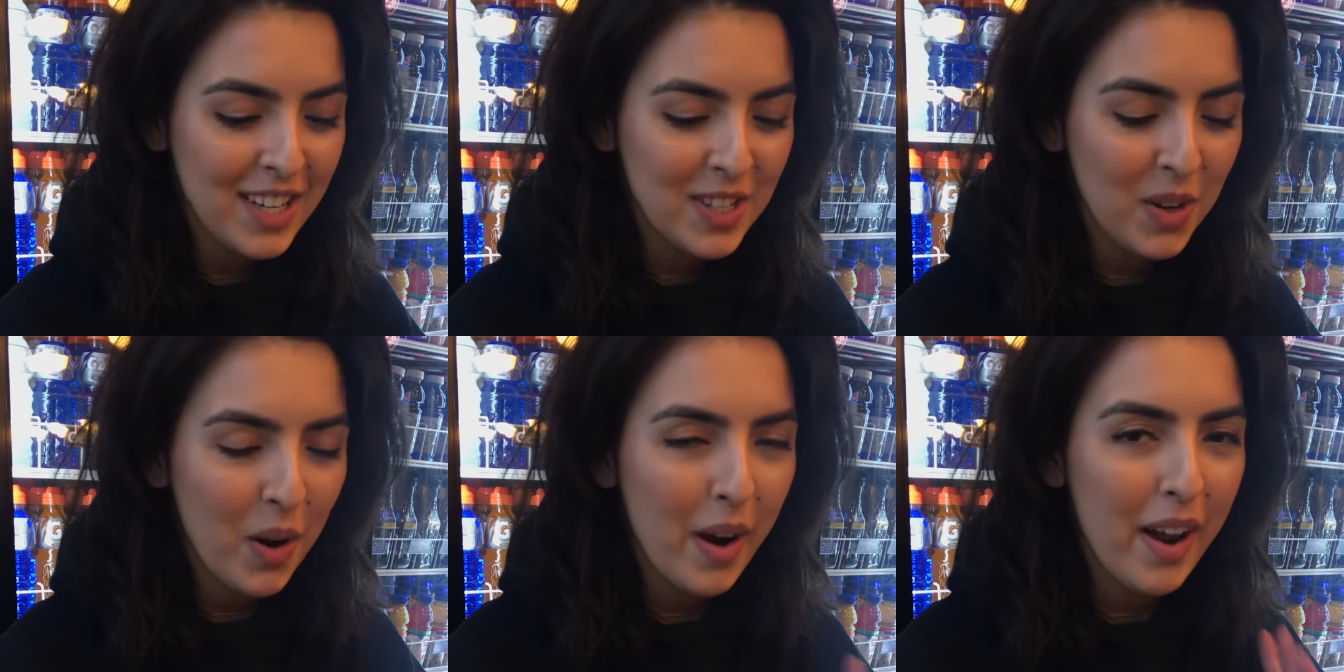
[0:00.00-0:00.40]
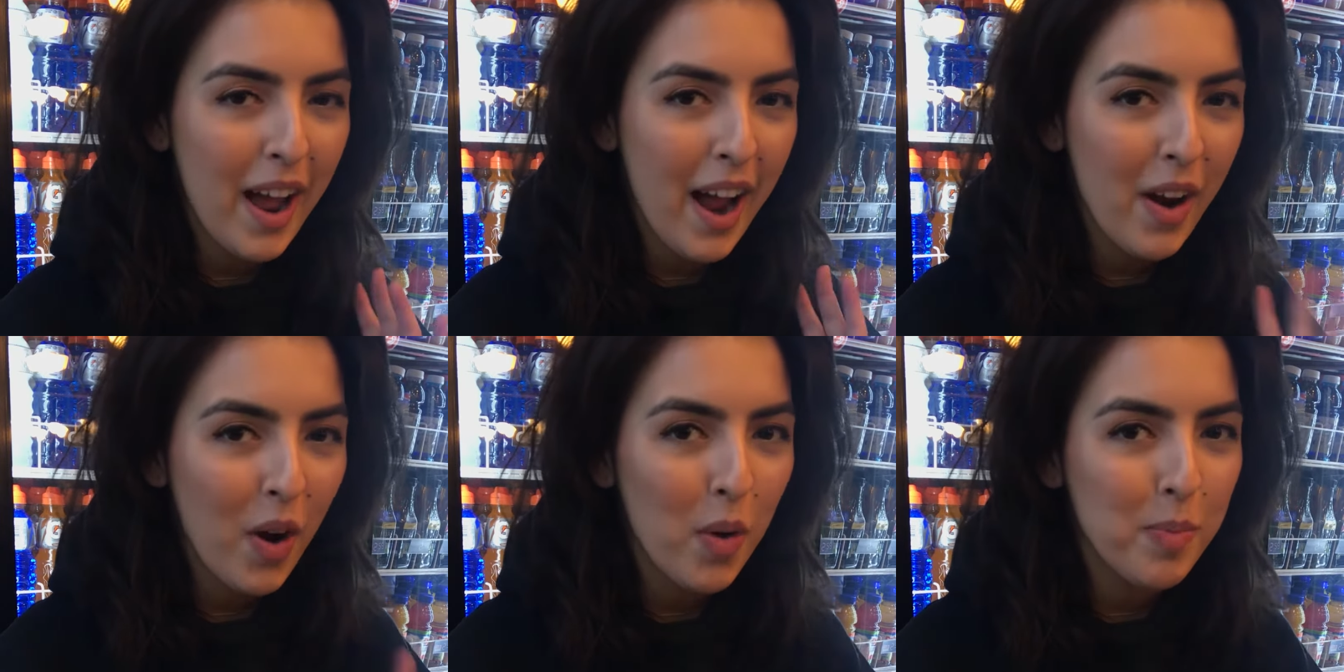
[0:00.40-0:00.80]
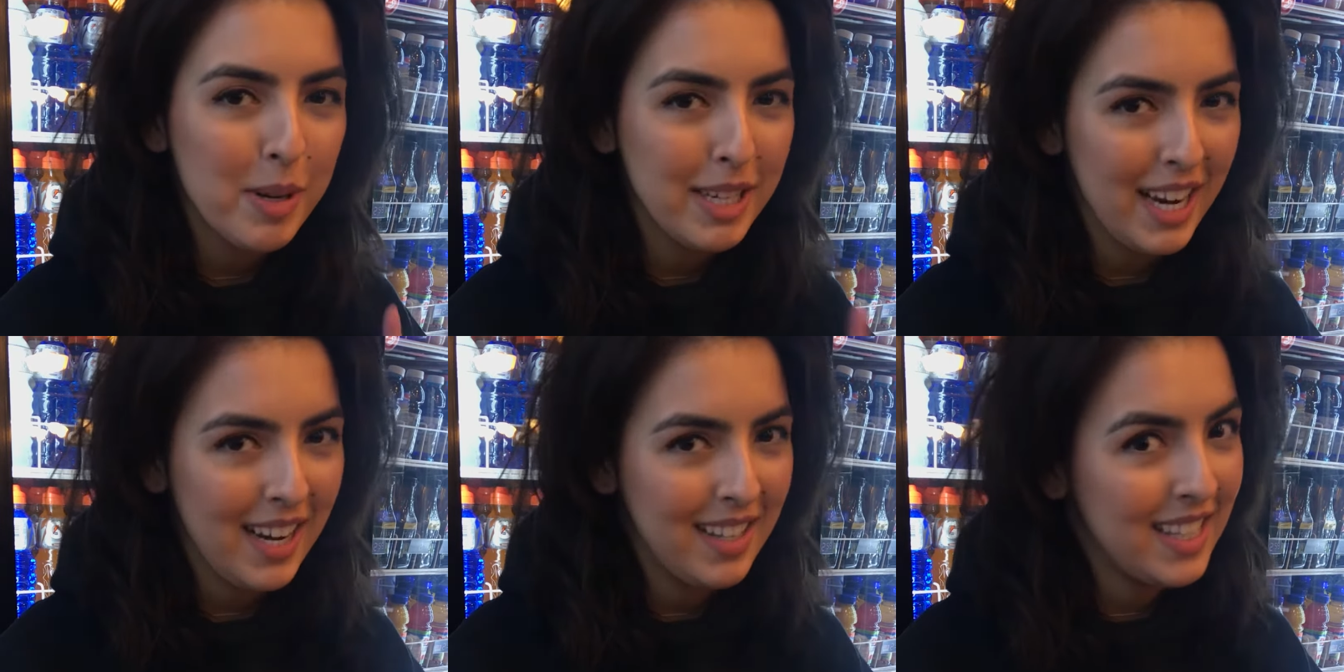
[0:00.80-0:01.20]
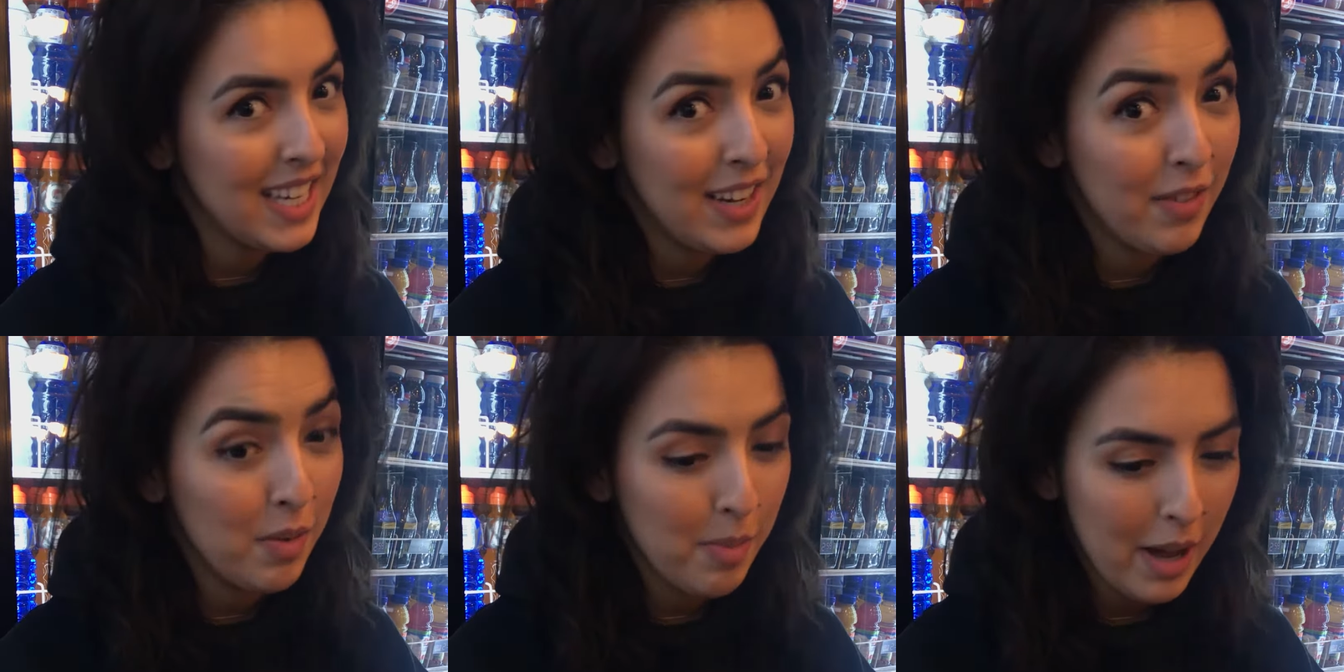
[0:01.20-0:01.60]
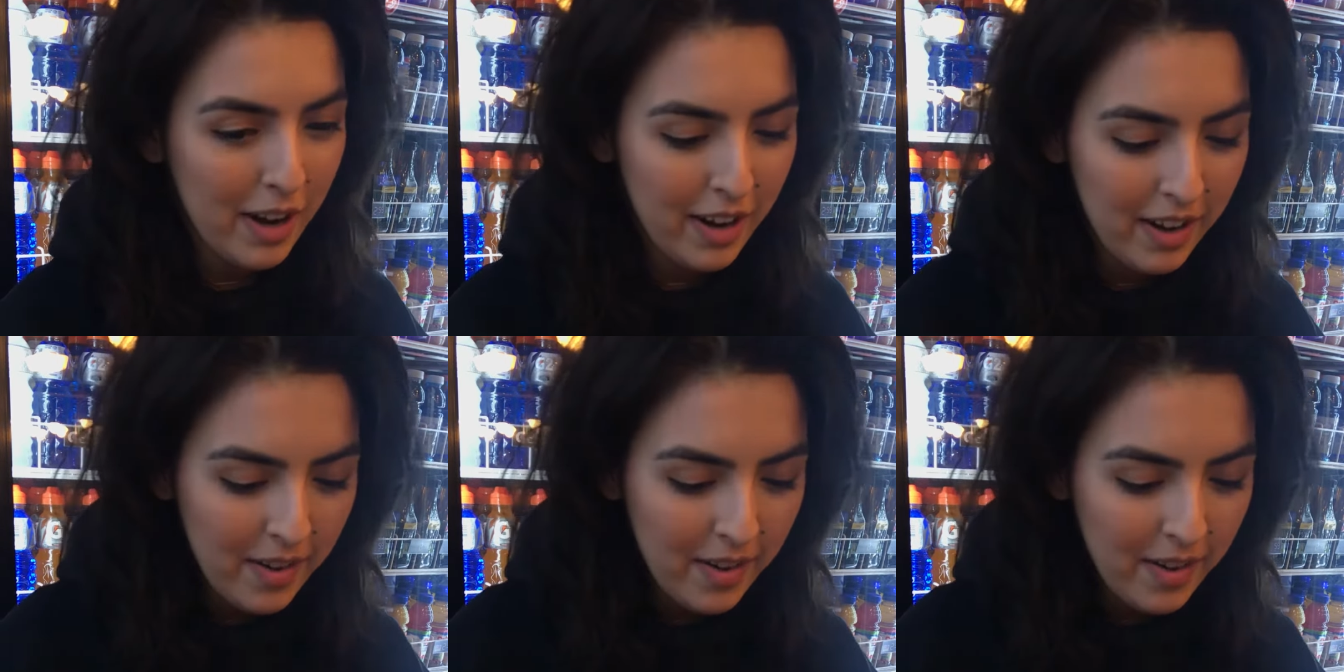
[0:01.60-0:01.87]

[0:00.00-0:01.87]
so I hope it tastes even better.